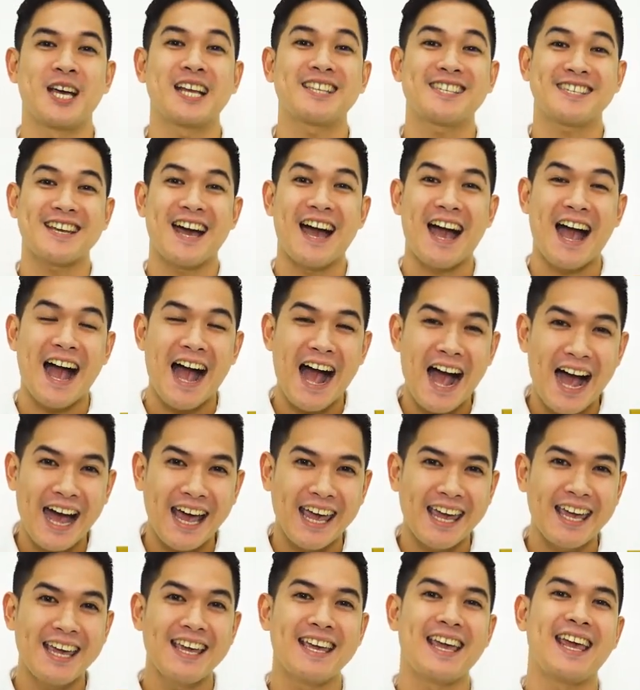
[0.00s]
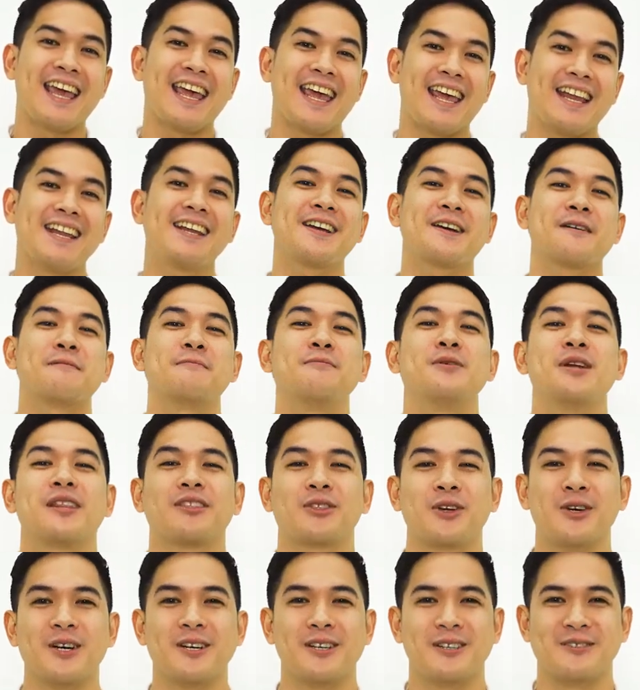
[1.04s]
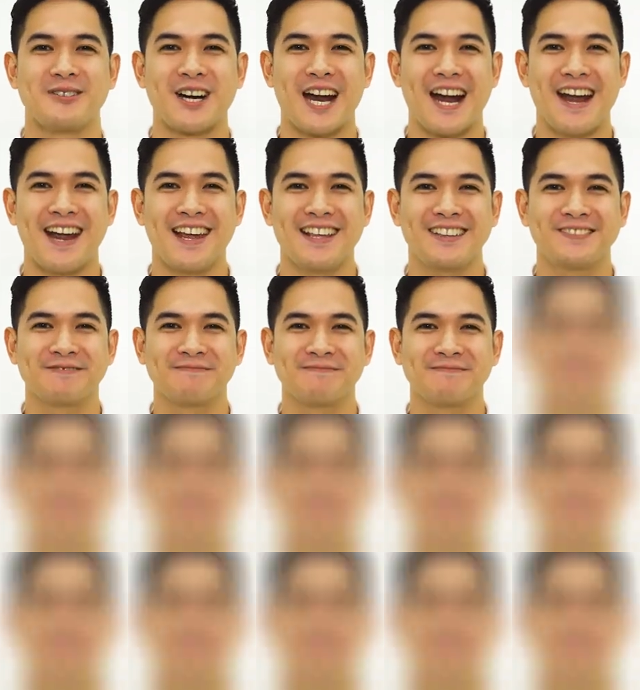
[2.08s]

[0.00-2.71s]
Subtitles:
That's a high income return, right?